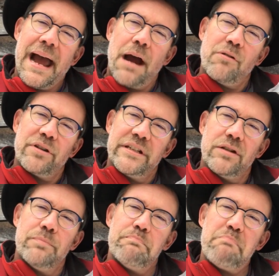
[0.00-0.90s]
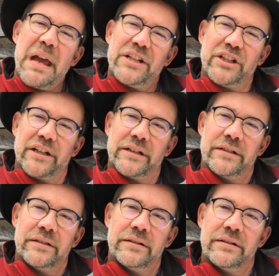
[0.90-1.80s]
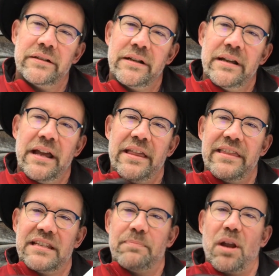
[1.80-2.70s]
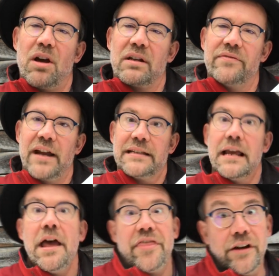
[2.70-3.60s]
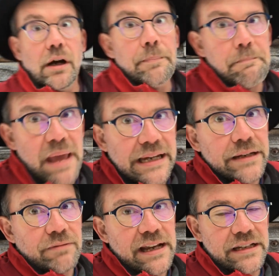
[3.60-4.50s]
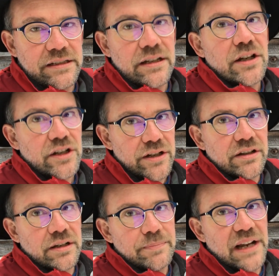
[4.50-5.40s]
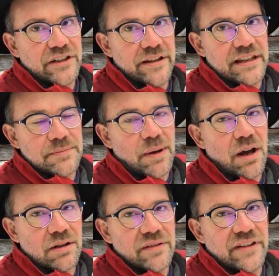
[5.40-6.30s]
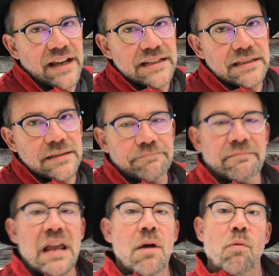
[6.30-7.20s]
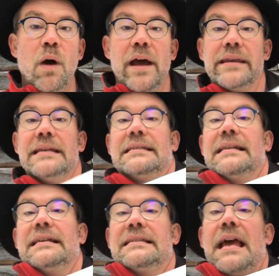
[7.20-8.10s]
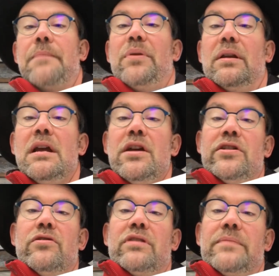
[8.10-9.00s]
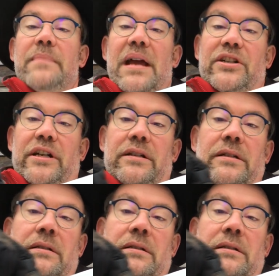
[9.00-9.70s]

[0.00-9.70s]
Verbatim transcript: how could you measure this block of ice? There are many ways you could measure this block of ice. One, is an example, you could measure